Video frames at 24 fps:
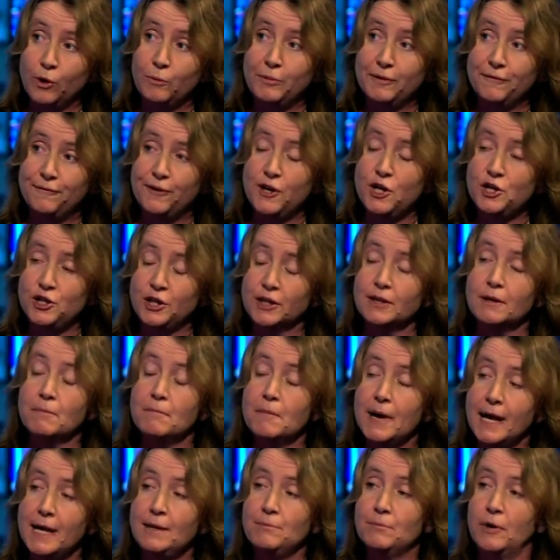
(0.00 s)
We'll be finishing the
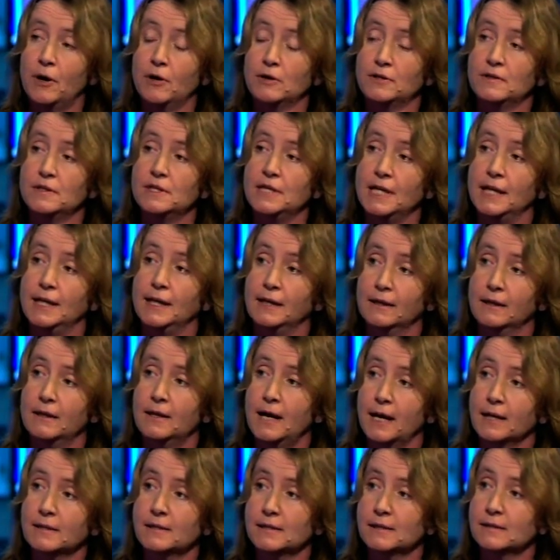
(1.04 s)
main part of the dig in
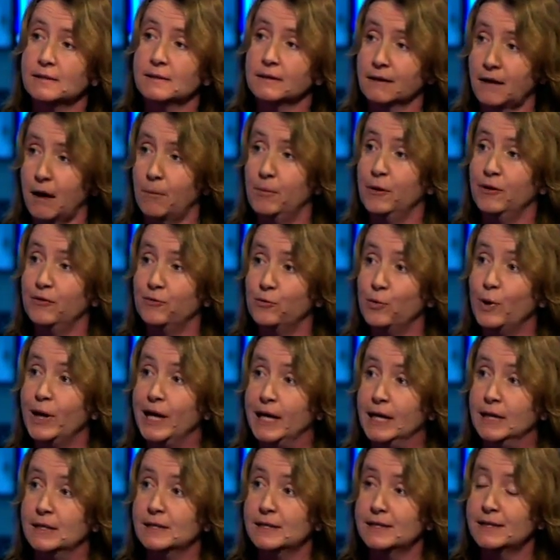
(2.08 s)
the next couple of
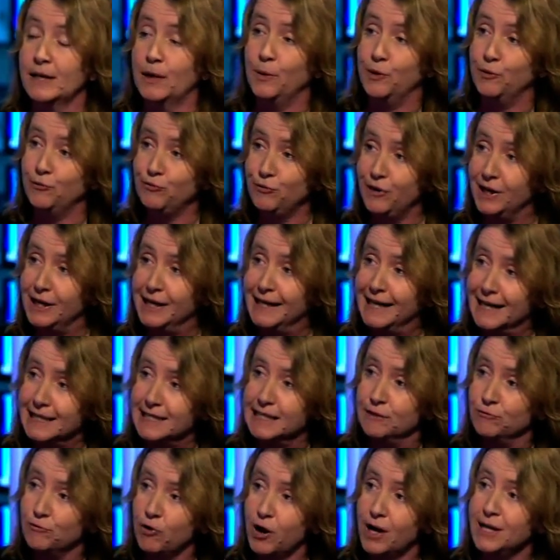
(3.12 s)
weeks. So we're really
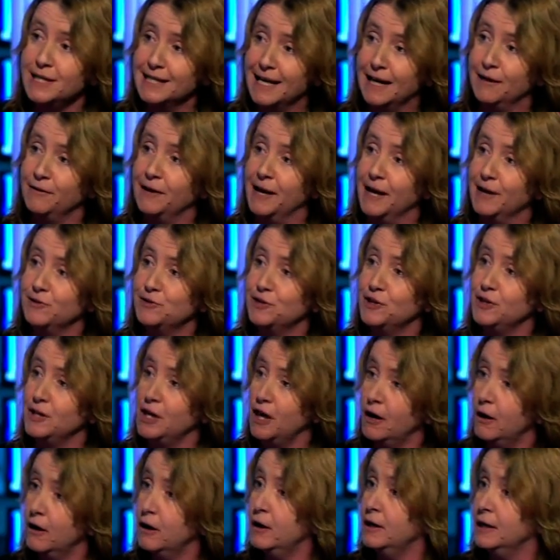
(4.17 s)
getting right down now to
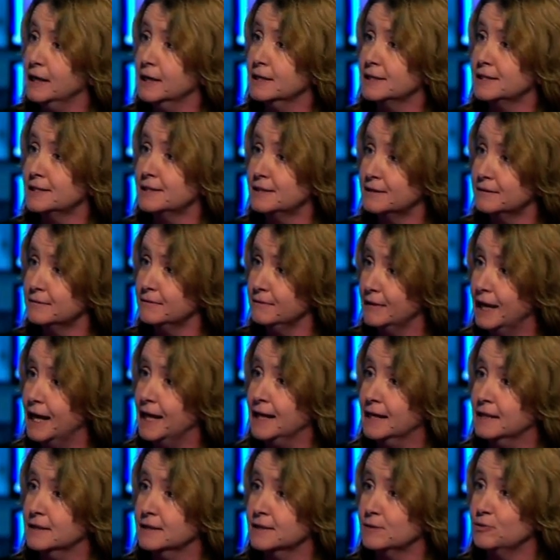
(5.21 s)
the earliest
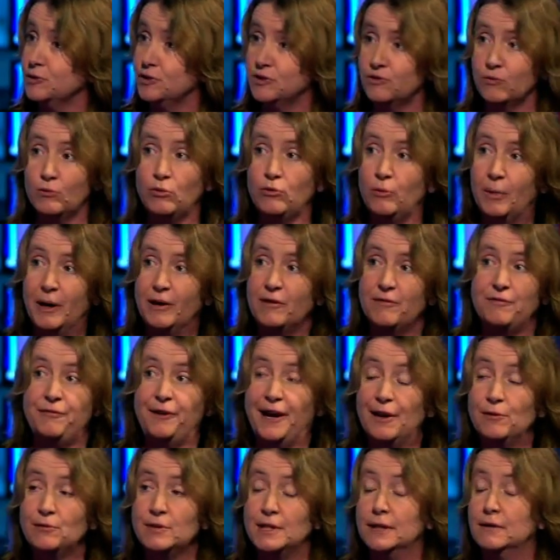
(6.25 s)
layers, which is all about the
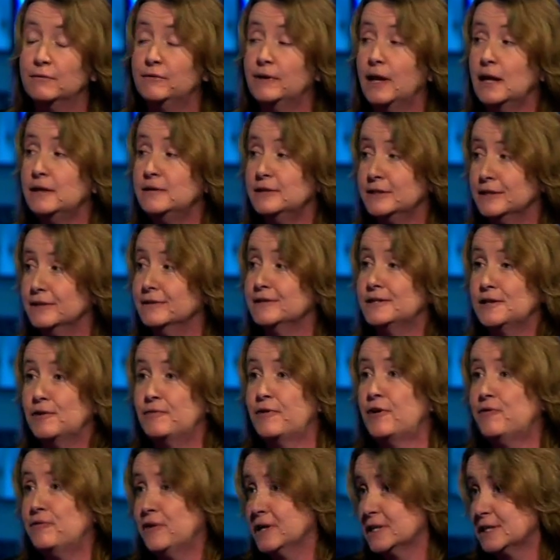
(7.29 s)
founding of London.
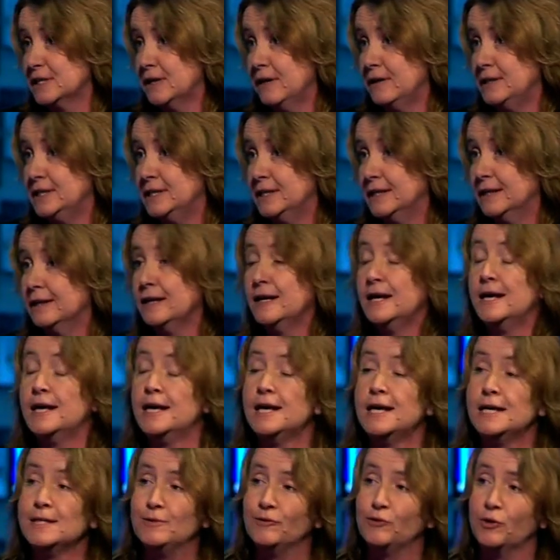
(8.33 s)
So very, very exciting.
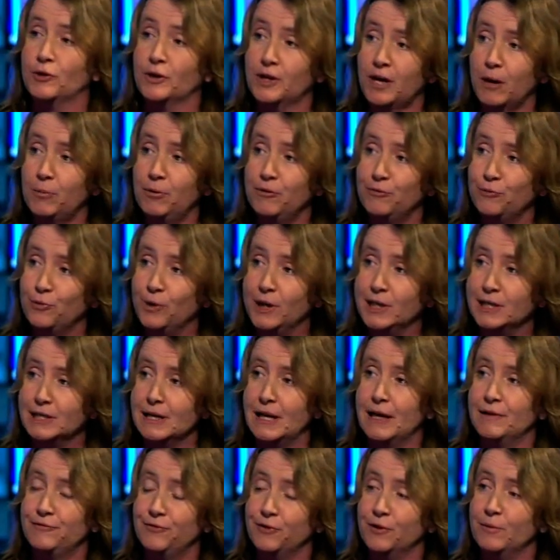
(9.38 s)
So we've got a couple of
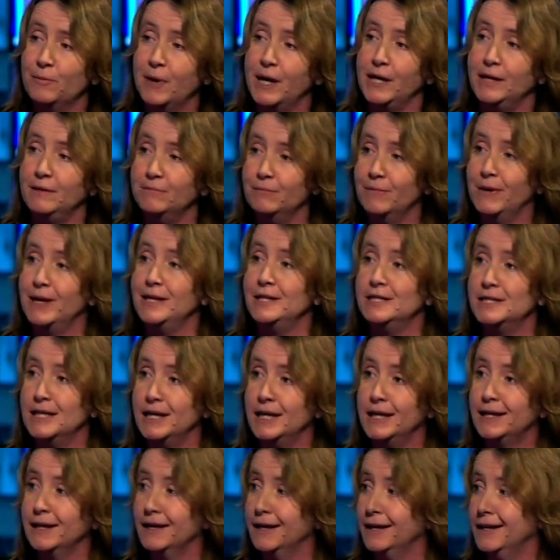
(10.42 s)
weeks left for the main
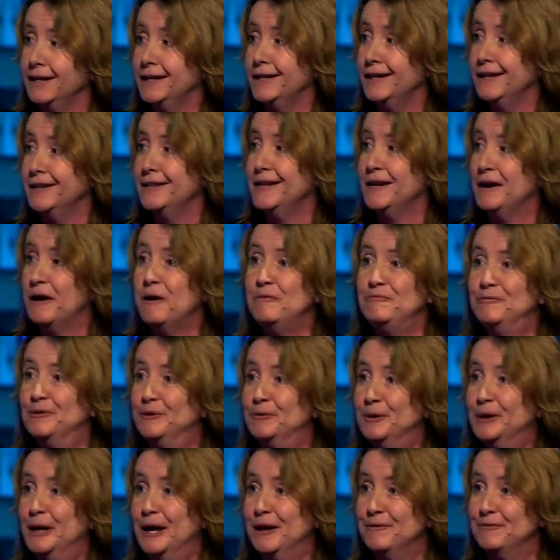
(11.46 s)
dig, and then
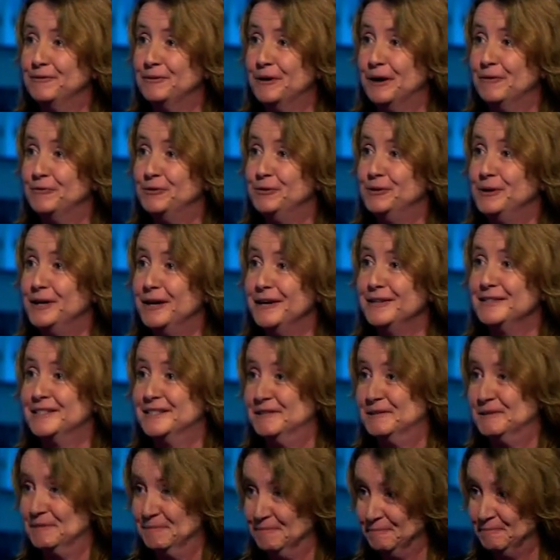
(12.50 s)
hopefully we'll have all the
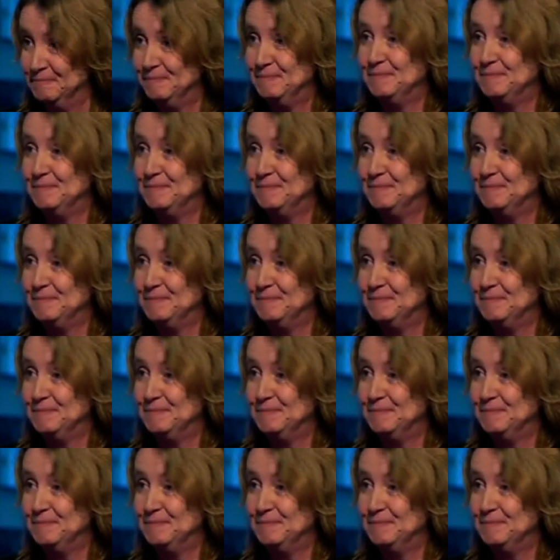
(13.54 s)
answers.